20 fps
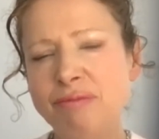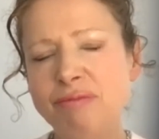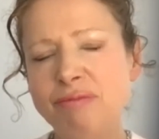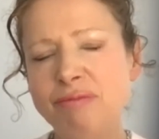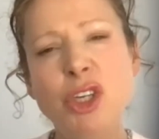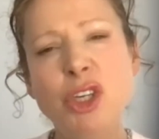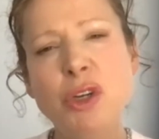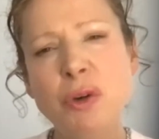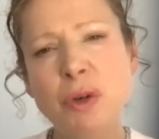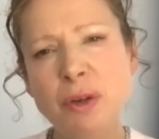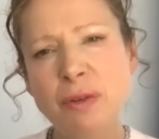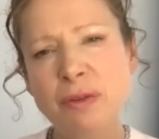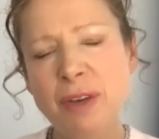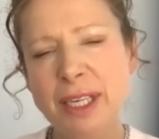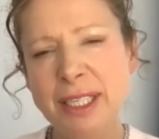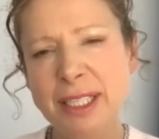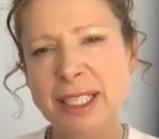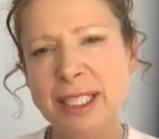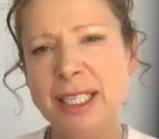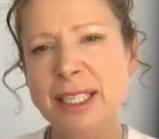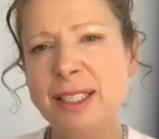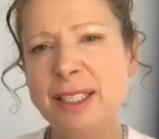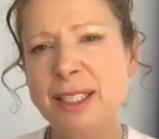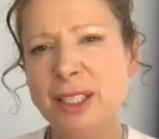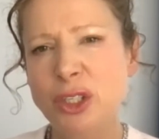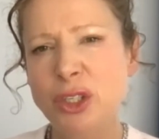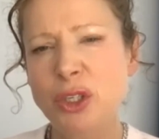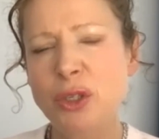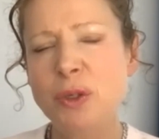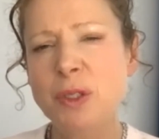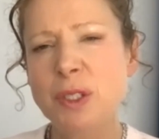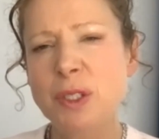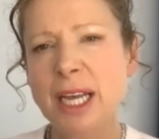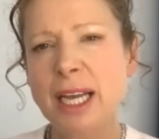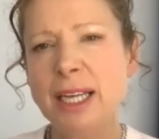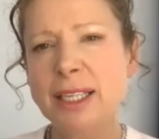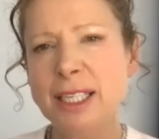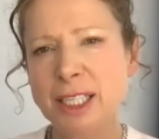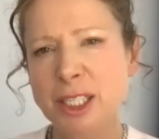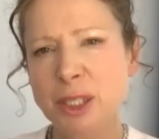new investors to
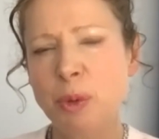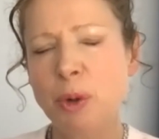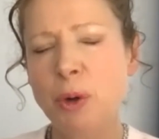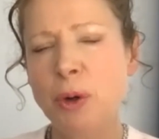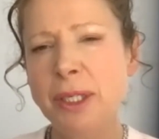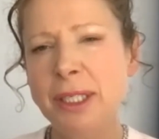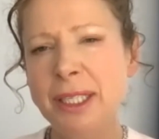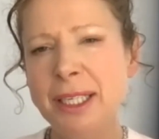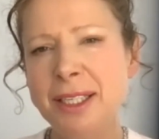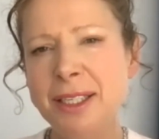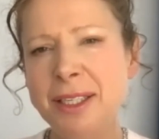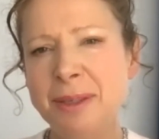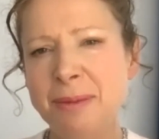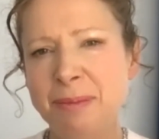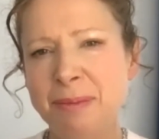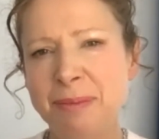start exploring it?